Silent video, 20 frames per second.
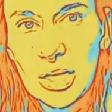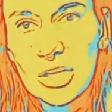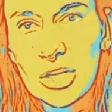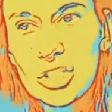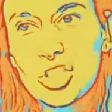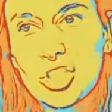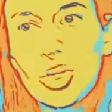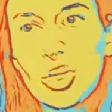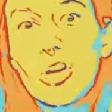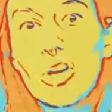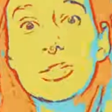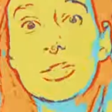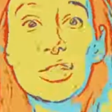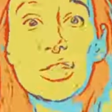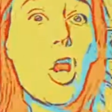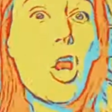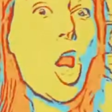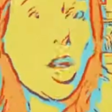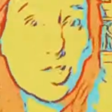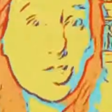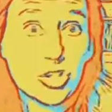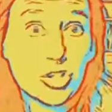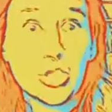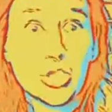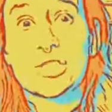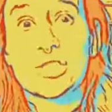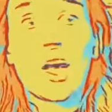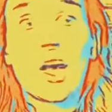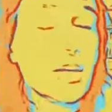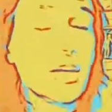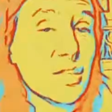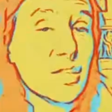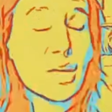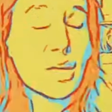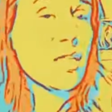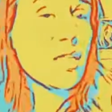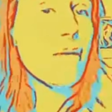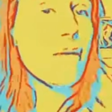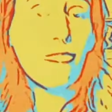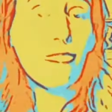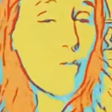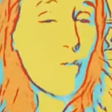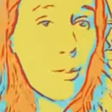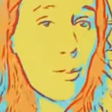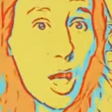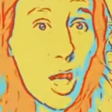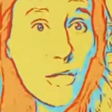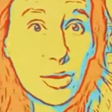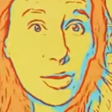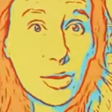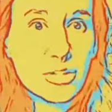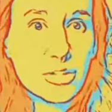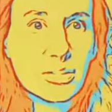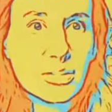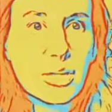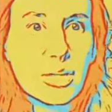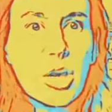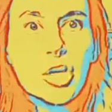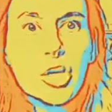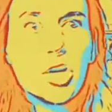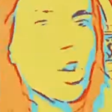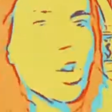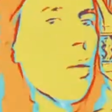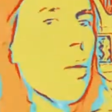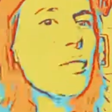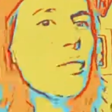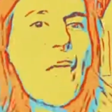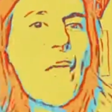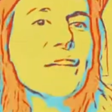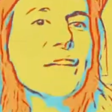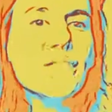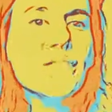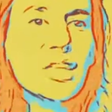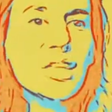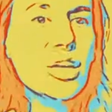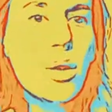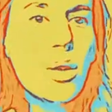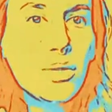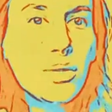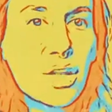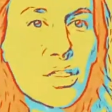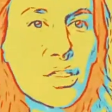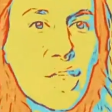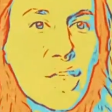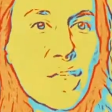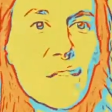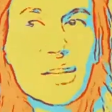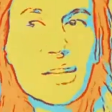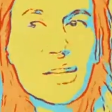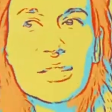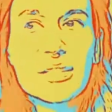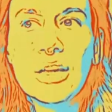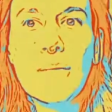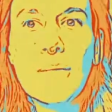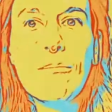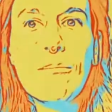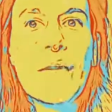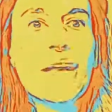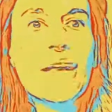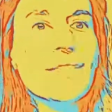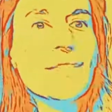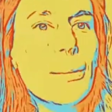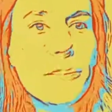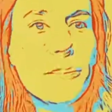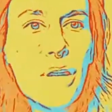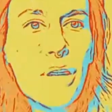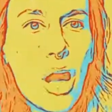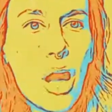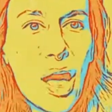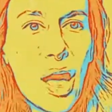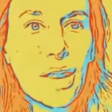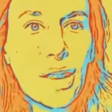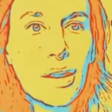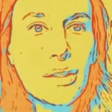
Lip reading: starts ostracizing them from others. You know, that's the only thing that's going to make them not,